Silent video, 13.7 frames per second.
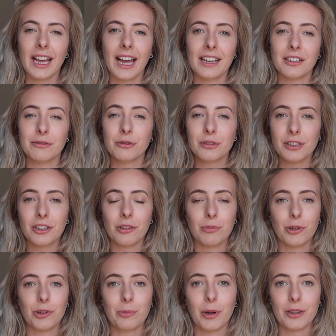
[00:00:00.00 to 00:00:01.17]
and I've also got a
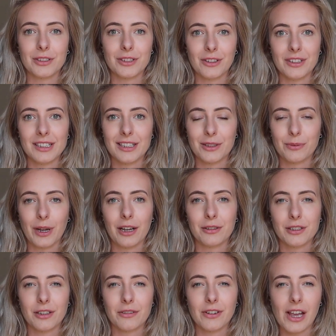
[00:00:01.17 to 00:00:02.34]
blog post on this as well,
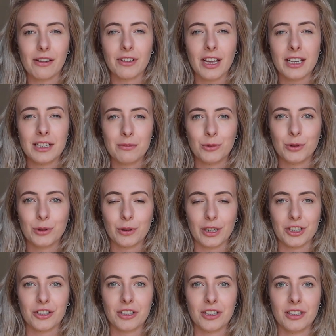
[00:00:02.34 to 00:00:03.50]
so if you have any more
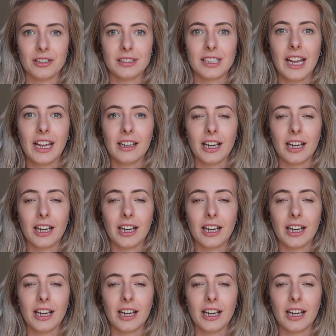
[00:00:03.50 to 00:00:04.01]
questions,